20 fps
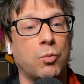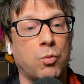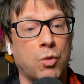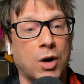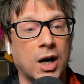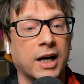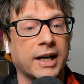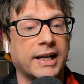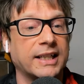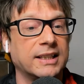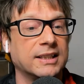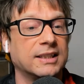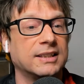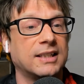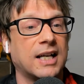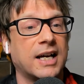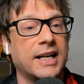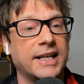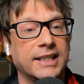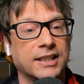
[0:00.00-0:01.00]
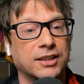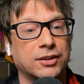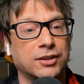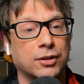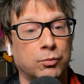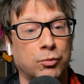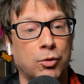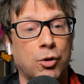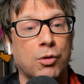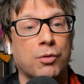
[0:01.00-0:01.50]
work and studies
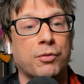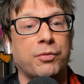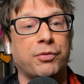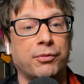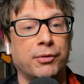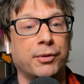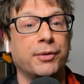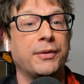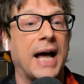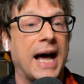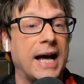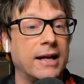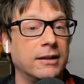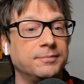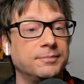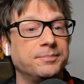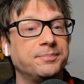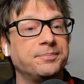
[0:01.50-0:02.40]
to roll through that.